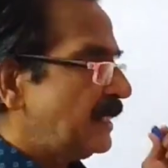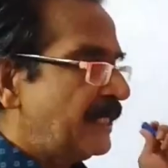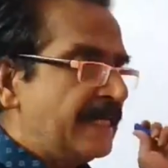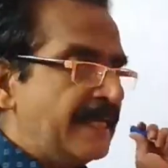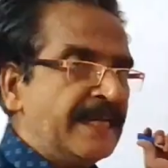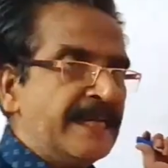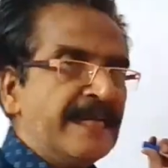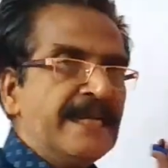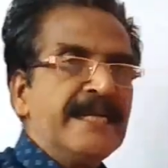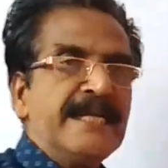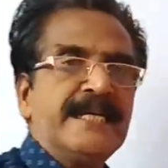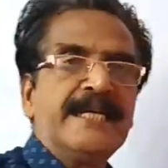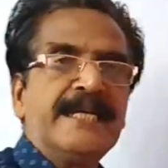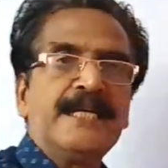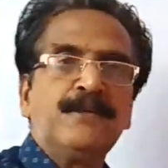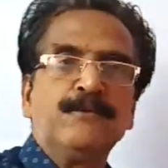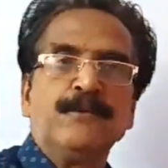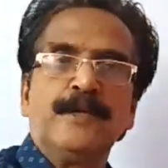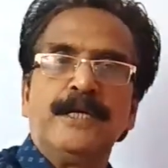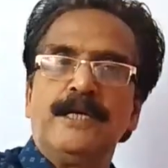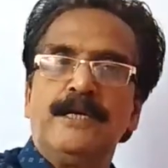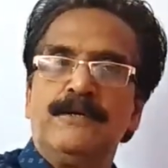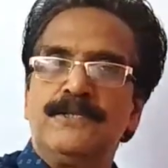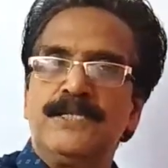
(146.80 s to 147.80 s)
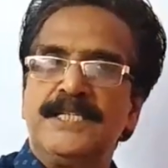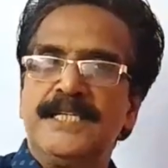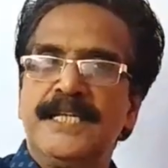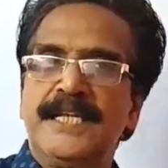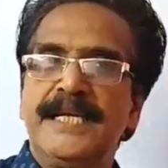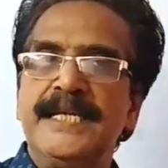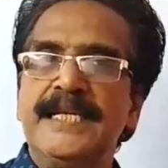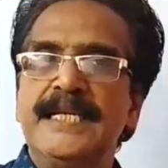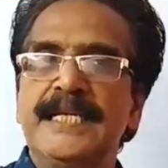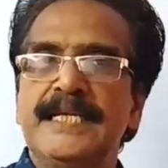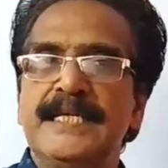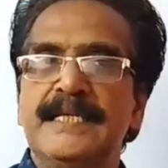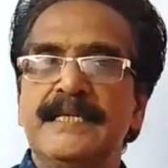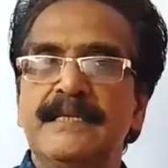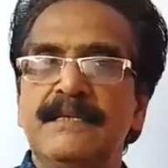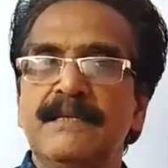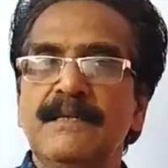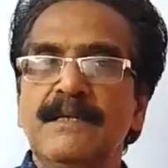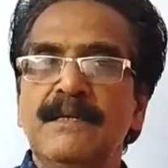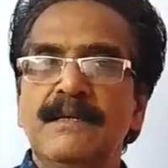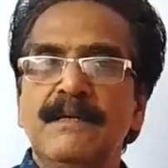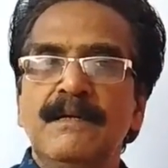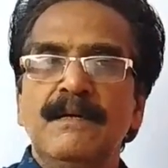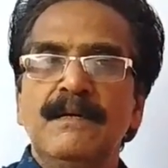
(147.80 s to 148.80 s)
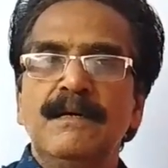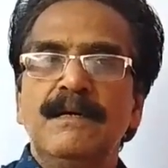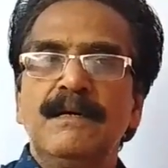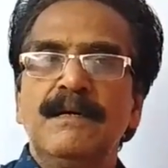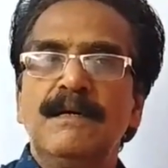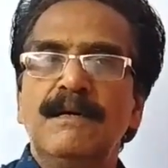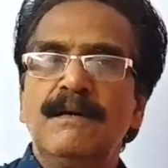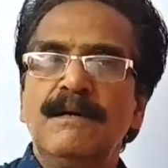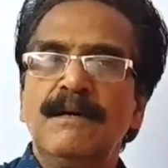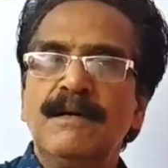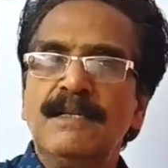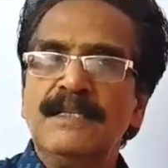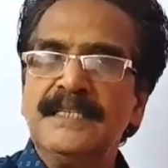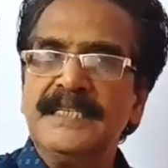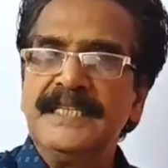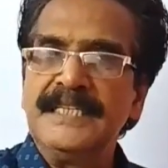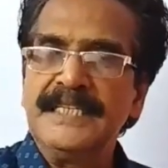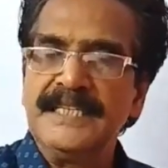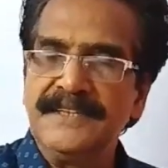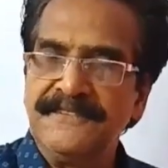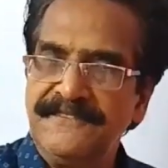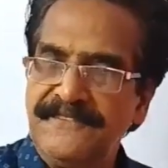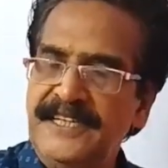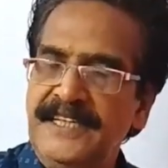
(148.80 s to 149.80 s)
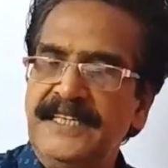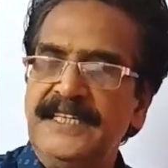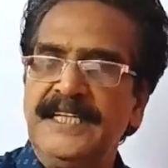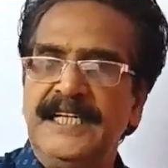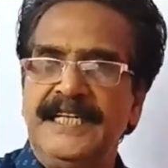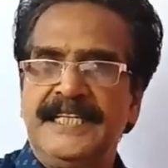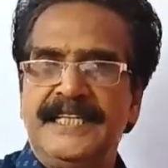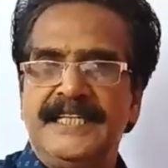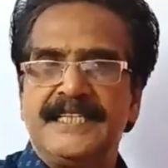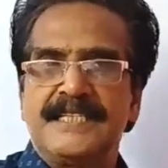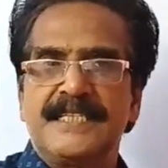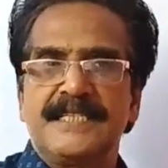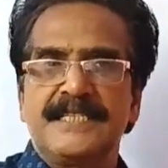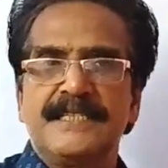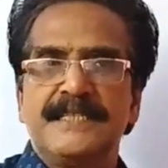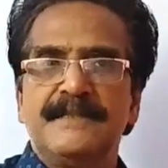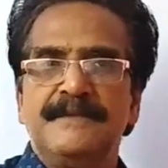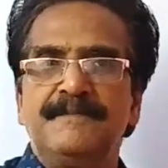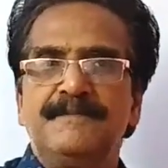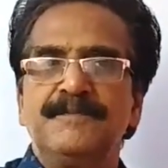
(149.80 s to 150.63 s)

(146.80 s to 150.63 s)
See, here we have seen all the different letters.